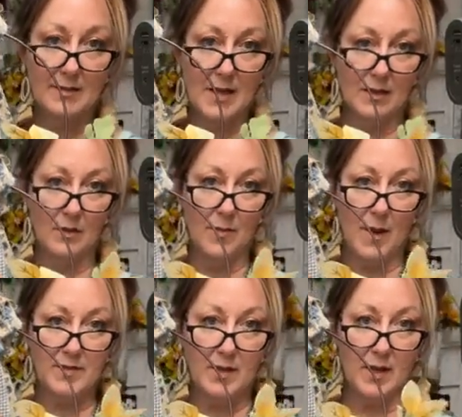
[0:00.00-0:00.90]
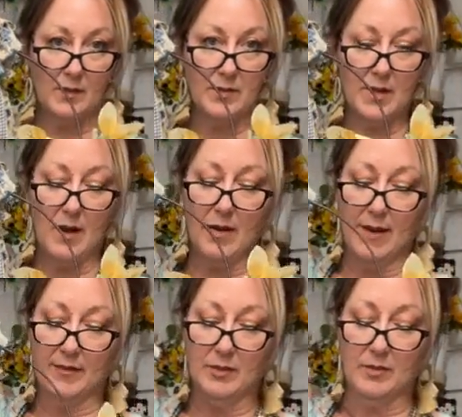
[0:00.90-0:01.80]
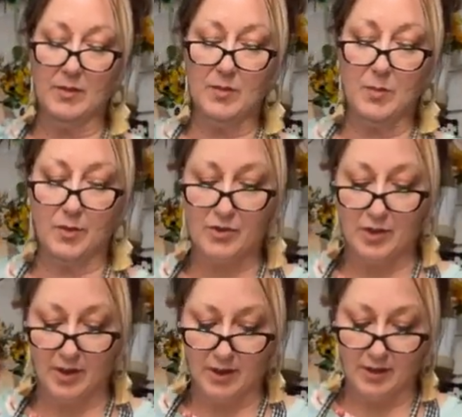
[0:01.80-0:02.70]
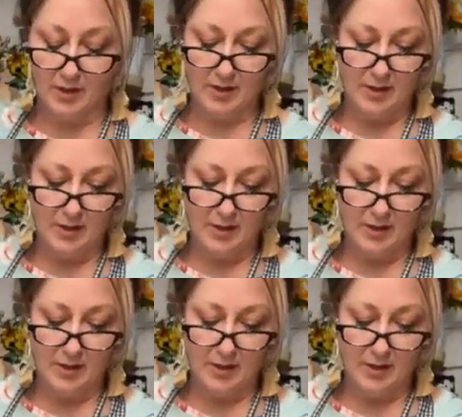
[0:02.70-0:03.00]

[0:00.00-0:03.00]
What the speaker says: It's got little pops of colors. Now I have to glue this portion in.